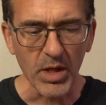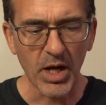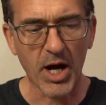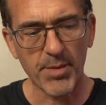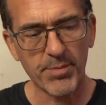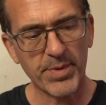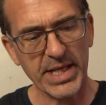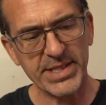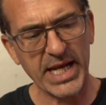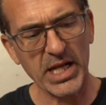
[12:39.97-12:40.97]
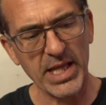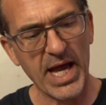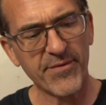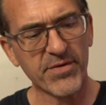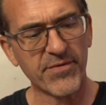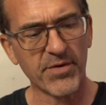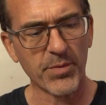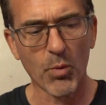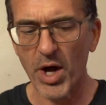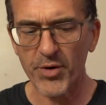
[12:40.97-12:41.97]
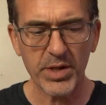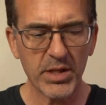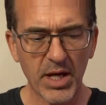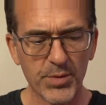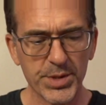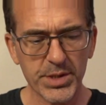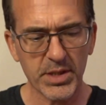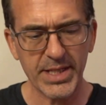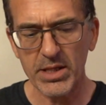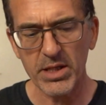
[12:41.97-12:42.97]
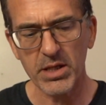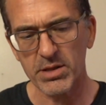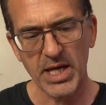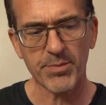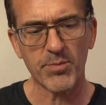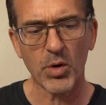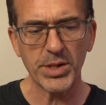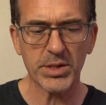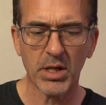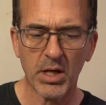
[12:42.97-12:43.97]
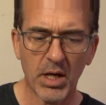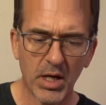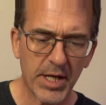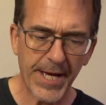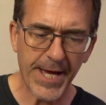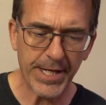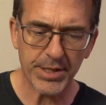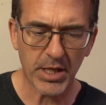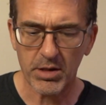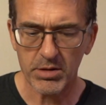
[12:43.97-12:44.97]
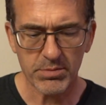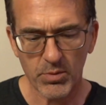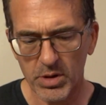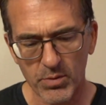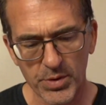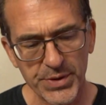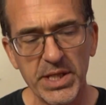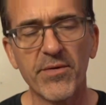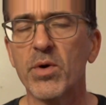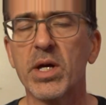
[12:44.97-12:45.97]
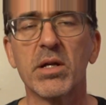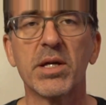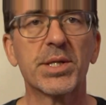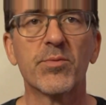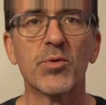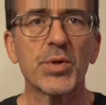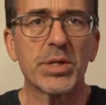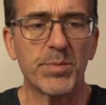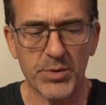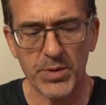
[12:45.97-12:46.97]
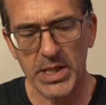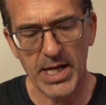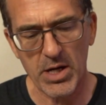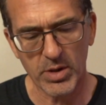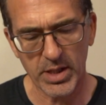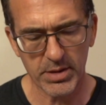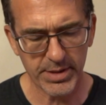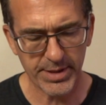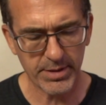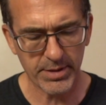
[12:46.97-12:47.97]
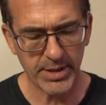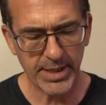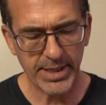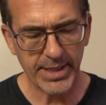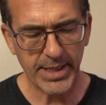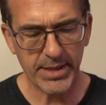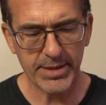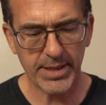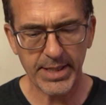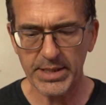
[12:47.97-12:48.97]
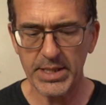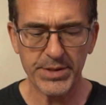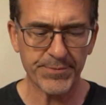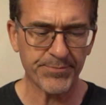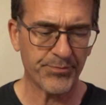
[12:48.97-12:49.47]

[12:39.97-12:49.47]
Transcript: but it stayed alive from the watering that was daily and kept moist. And we'll see if we can get some roots between now and next season.